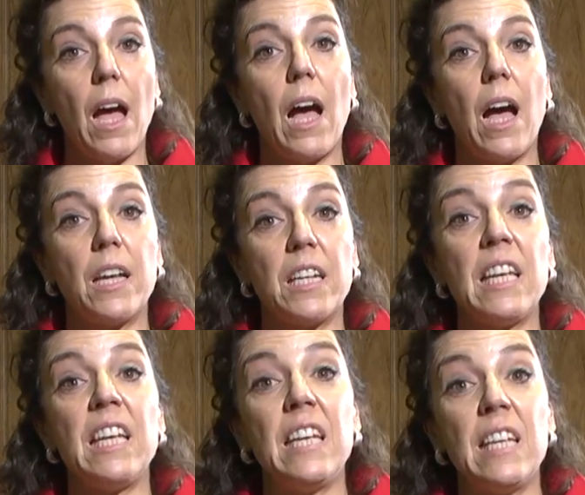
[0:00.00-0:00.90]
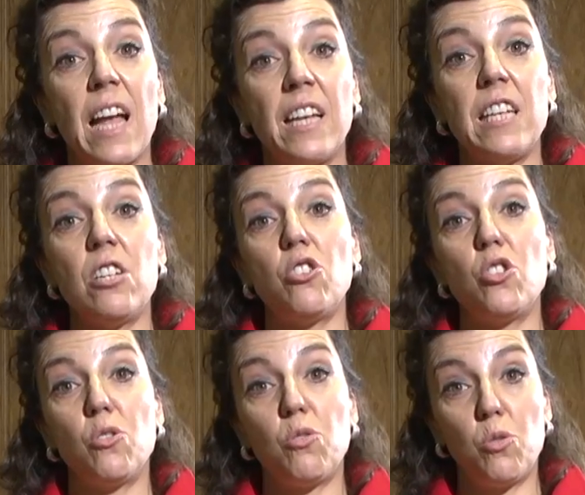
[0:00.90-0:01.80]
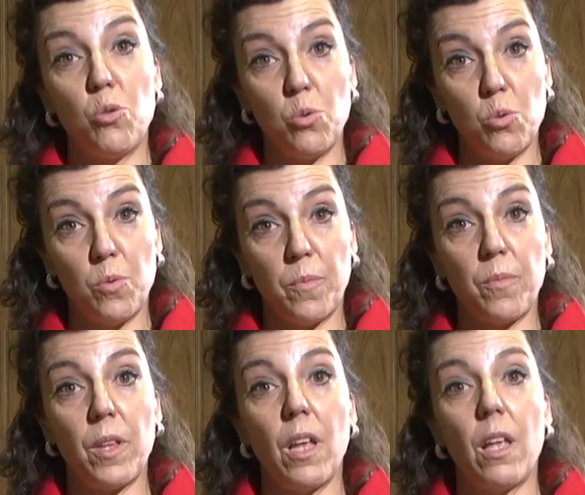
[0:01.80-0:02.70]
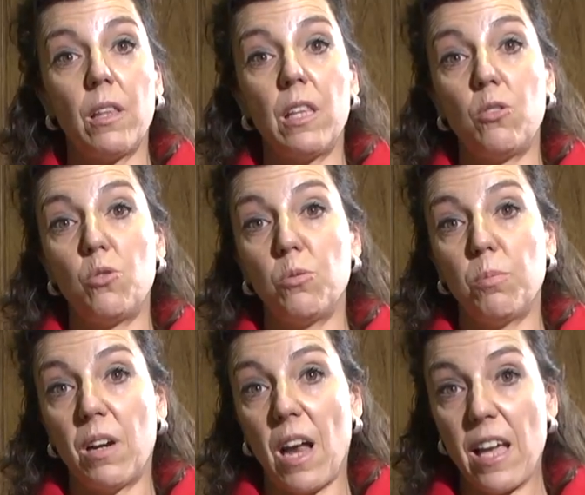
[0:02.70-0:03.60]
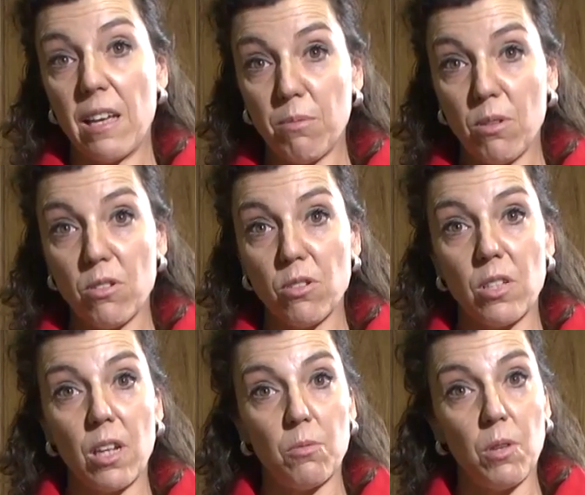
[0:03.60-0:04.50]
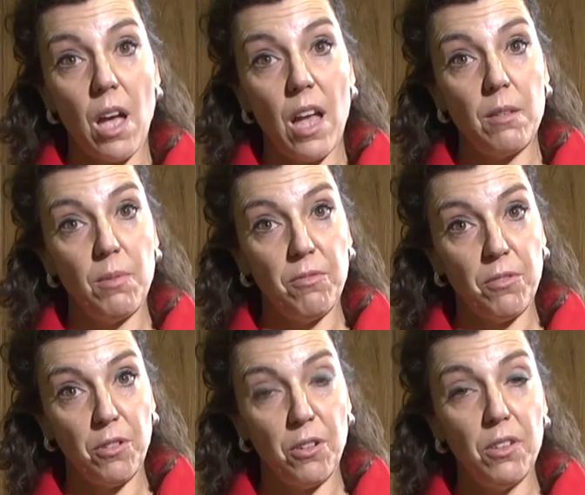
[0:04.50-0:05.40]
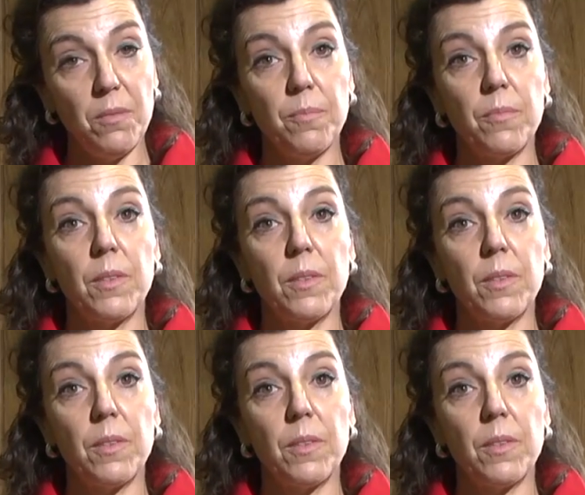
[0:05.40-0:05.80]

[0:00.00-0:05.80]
And in addition to the two variables that we had before,